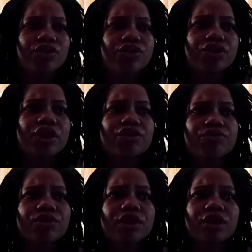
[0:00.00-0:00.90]
just
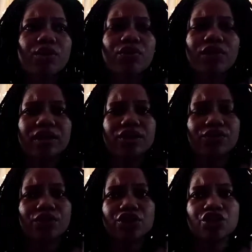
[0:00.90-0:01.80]
reading over this
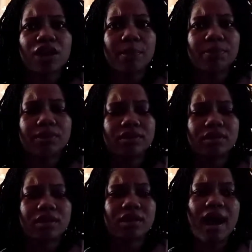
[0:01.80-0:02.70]
first
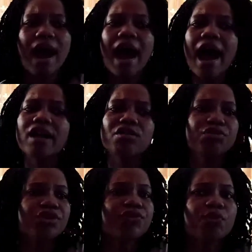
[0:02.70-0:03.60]
chapter, I don't
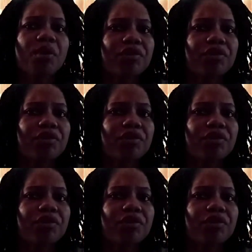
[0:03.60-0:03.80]
even want